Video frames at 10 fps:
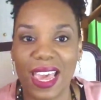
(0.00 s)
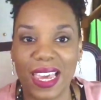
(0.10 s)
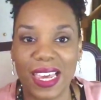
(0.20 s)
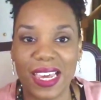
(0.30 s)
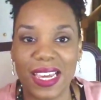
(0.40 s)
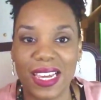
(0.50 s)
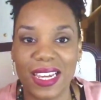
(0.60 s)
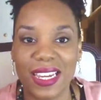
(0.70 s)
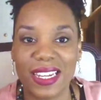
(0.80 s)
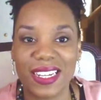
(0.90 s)

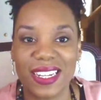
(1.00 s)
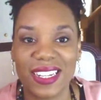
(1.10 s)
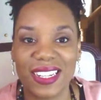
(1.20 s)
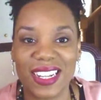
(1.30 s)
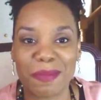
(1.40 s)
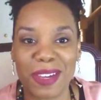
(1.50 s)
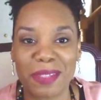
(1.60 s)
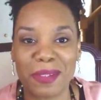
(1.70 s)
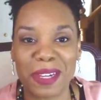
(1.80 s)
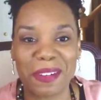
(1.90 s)
And that's my
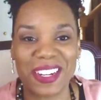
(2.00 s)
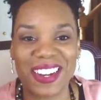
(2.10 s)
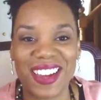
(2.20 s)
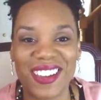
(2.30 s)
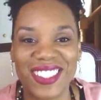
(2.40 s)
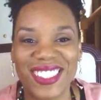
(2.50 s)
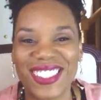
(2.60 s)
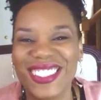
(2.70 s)
husband coming in the house.